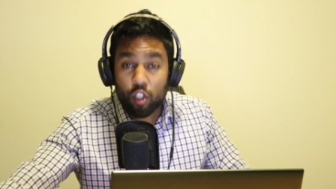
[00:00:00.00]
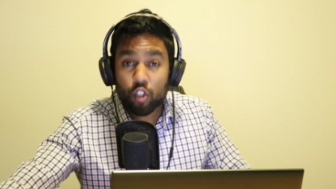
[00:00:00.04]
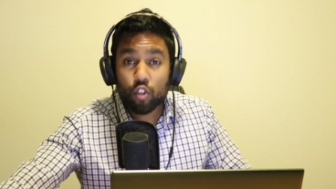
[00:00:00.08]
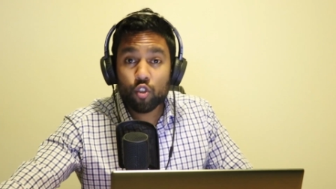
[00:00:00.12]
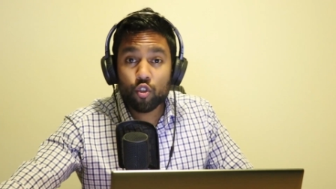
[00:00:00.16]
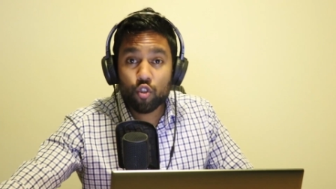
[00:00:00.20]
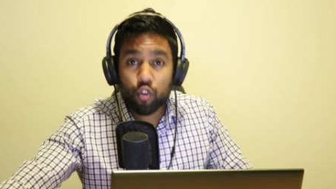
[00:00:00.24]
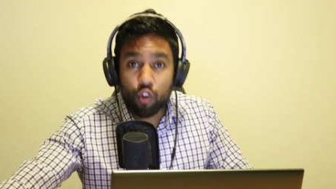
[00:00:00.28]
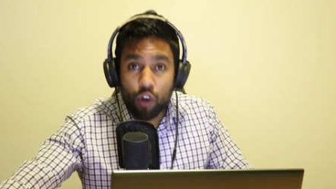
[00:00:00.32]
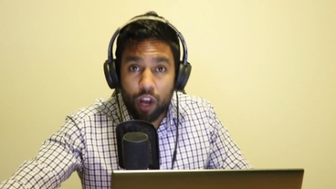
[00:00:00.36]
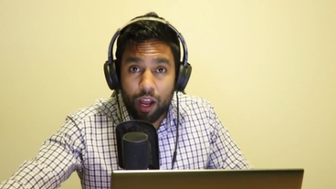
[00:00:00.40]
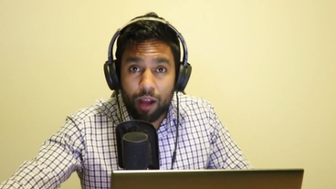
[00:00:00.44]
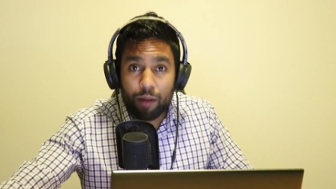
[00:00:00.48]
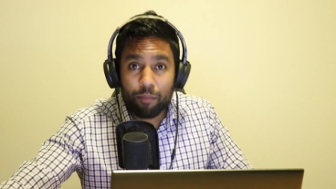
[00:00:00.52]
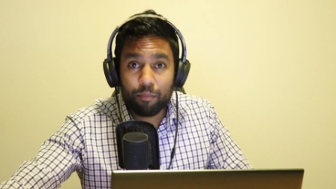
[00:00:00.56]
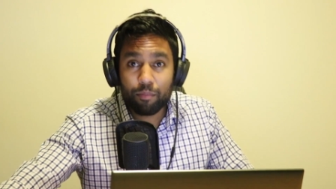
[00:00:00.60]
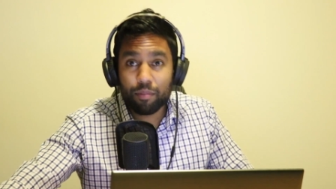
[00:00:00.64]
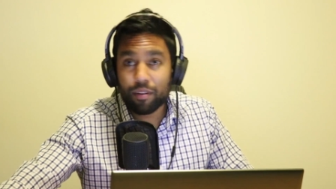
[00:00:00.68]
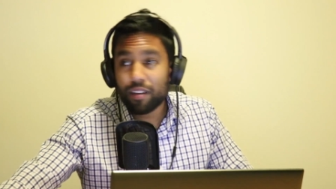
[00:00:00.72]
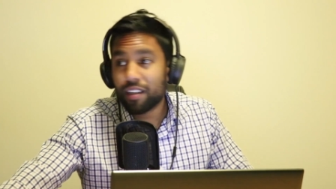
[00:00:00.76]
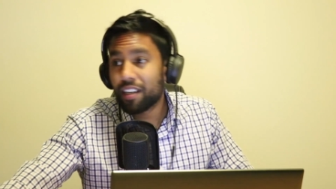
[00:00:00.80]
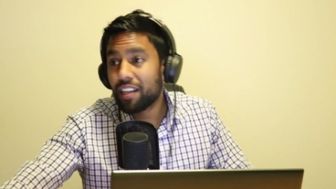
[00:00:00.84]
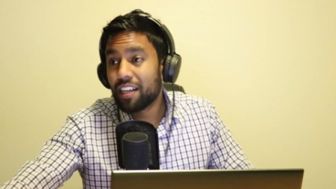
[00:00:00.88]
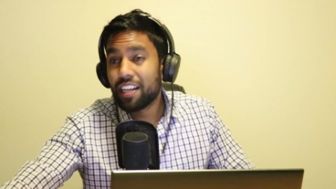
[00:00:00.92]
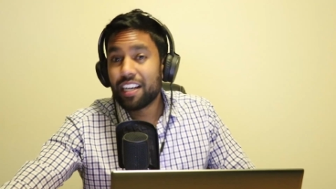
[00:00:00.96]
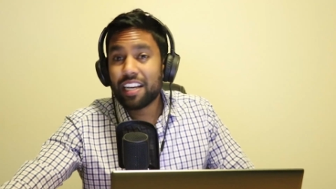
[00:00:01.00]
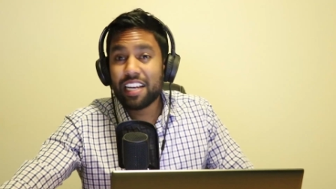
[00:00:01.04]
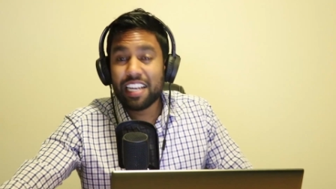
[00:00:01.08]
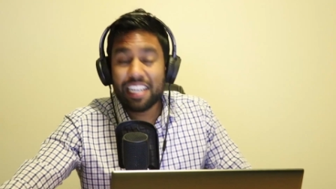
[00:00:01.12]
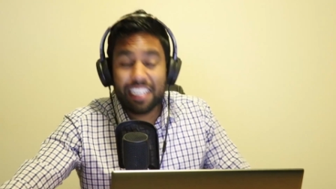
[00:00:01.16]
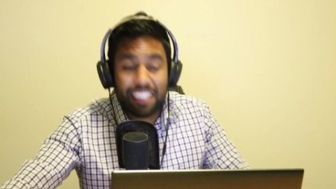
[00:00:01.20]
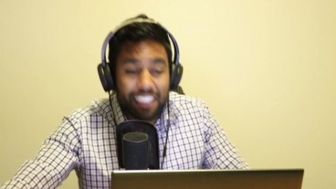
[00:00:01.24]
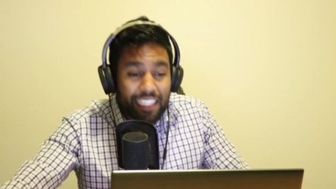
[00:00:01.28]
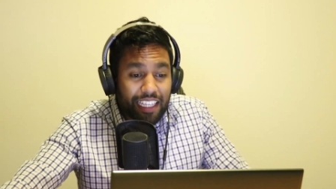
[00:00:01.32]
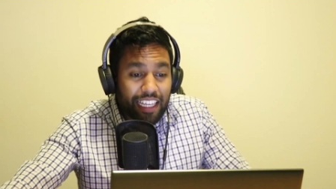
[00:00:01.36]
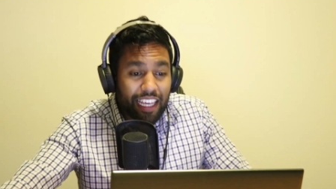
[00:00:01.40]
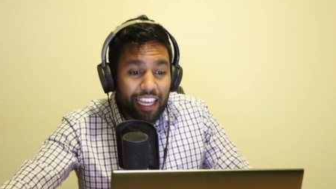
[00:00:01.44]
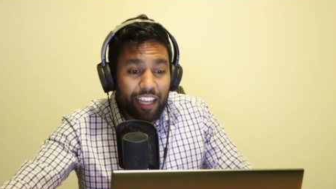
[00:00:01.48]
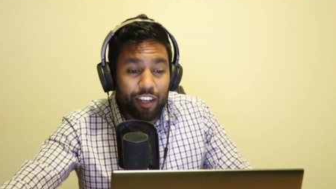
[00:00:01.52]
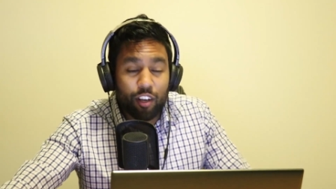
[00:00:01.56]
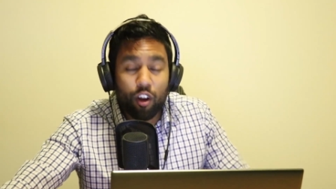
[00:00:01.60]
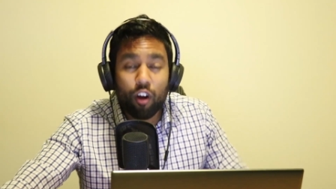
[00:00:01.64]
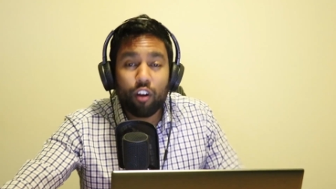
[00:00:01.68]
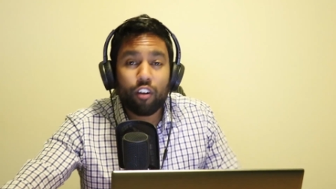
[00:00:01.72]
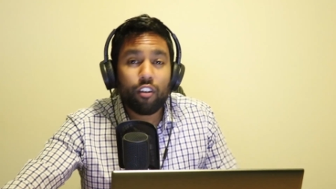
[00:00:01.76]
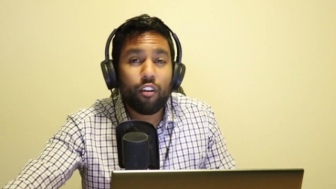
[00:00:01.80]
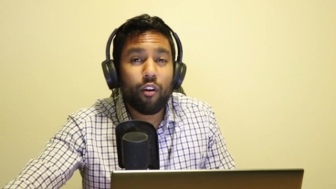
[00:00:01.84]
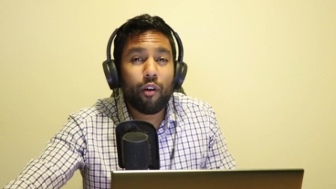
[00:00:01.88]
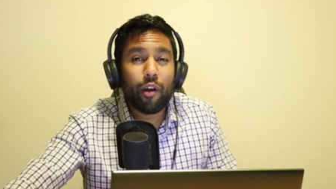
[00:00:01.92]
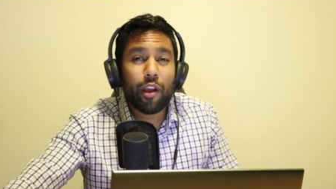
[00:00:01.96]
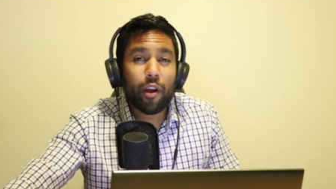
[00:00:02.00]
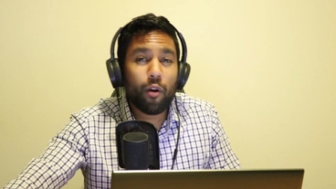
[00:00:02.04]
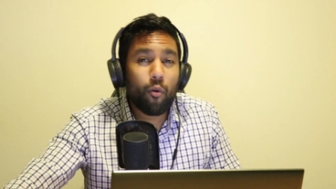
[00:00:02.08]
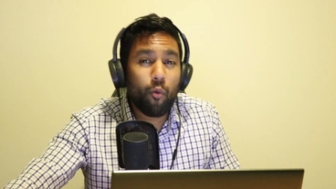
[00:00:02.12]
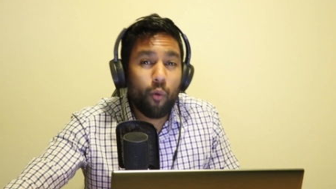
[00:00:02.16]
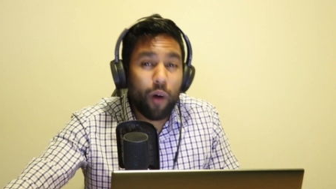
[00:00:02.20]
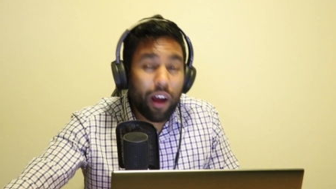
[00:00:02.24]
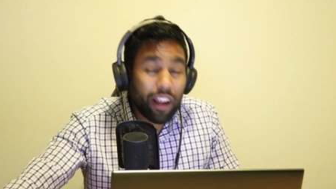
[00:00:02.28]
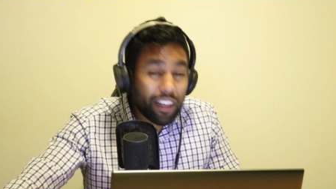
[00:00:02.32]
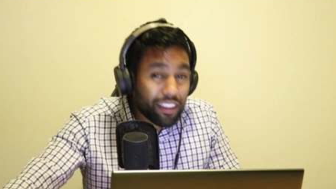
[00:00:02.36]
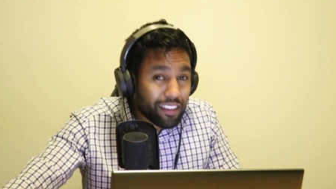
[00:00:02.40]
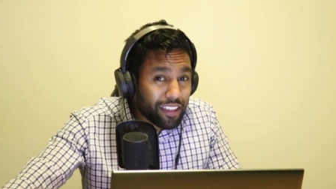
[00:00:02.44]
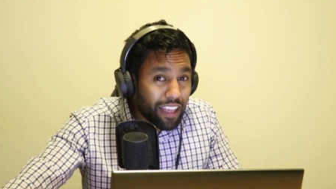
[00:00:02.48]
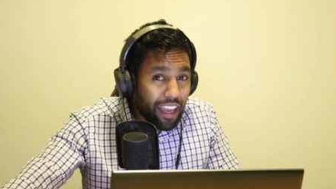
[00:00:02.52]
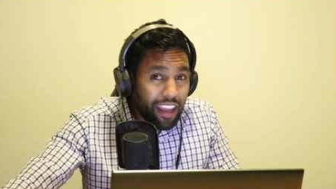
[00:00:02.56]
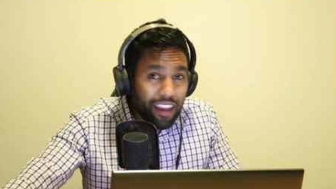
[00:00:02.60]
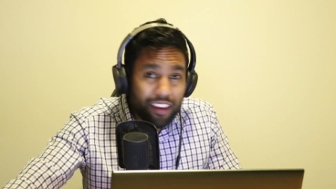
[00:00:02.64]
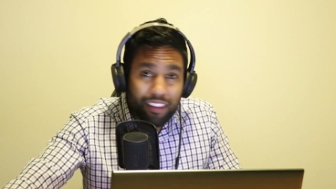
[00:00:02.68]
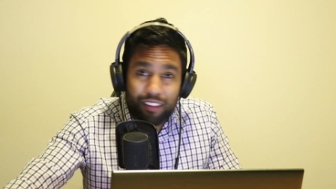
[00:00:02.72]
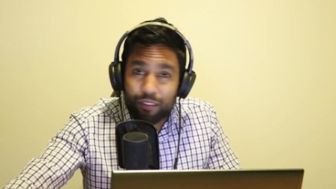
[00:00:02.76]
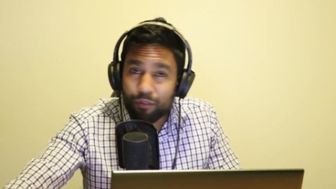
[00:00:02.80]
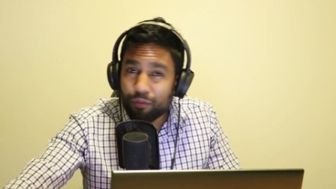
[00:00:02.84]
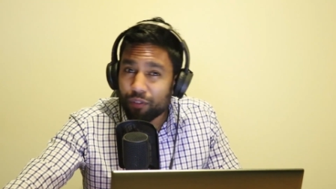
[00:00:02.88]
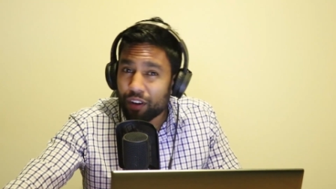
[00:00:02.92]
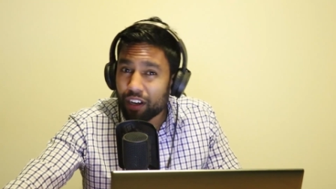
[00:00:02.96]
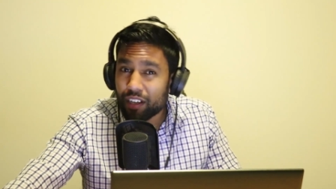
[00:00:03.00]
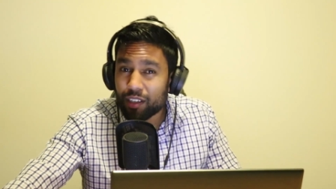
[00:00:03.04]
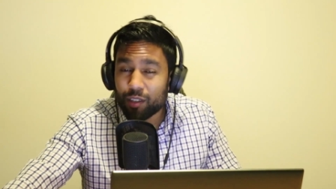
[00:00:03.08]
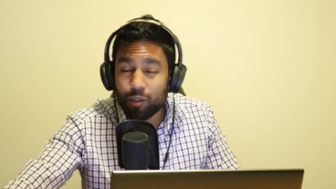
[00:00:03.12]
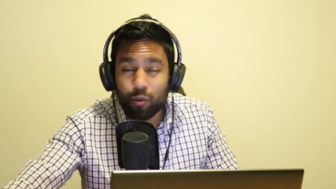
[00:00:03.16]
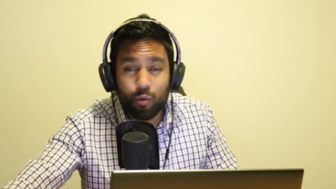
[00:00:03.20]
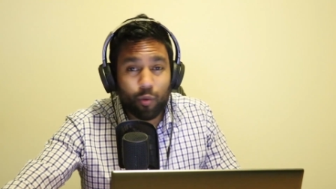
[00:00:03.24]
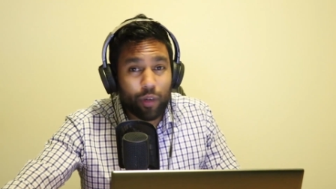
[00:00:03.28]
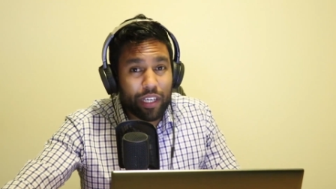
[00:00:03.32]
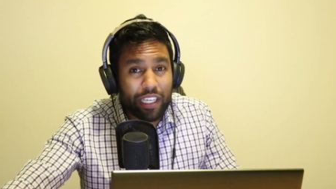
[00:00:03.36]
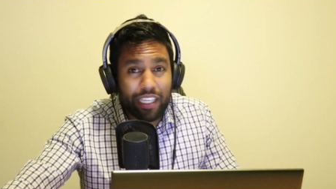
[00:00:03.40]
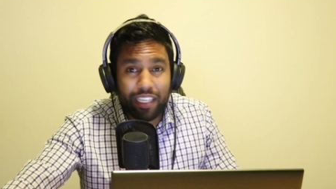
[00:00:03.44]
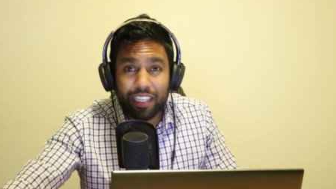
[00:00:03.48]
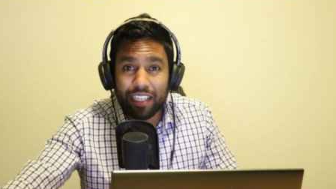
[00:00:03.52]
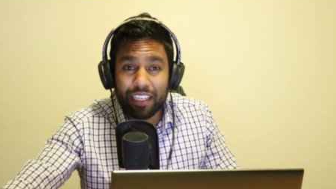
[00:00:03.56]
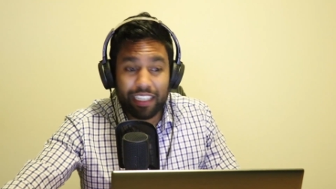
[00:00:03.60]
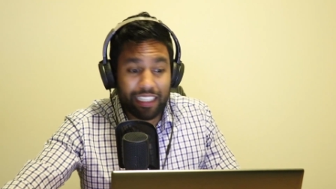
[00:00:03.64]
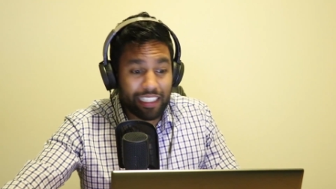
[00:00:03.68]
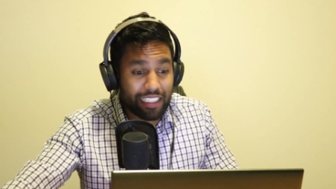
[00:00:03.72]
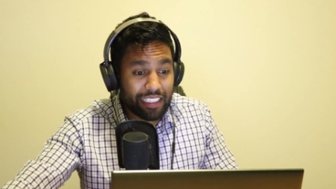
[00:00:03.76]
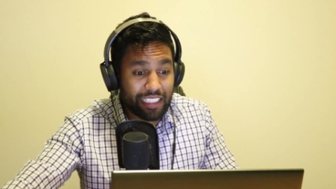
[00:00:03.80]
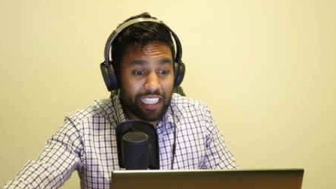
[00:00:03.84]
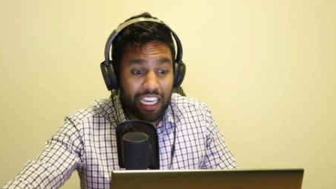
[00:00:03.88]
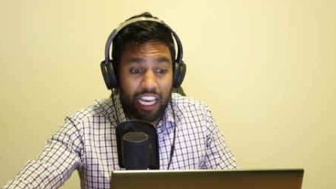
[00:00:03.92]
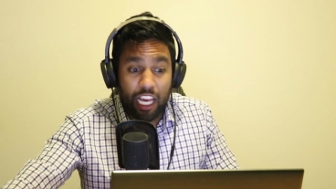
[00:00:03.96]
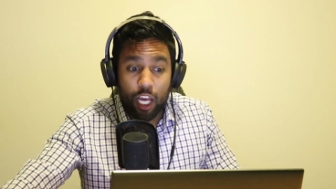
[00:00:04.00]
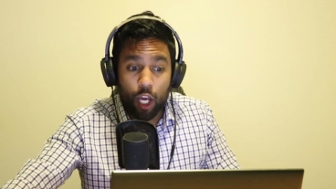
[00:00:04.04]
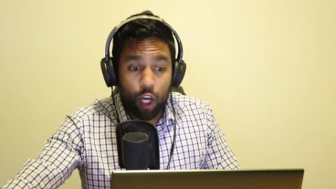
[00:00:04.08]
Trump is there not knowing what day of the fucking week it is.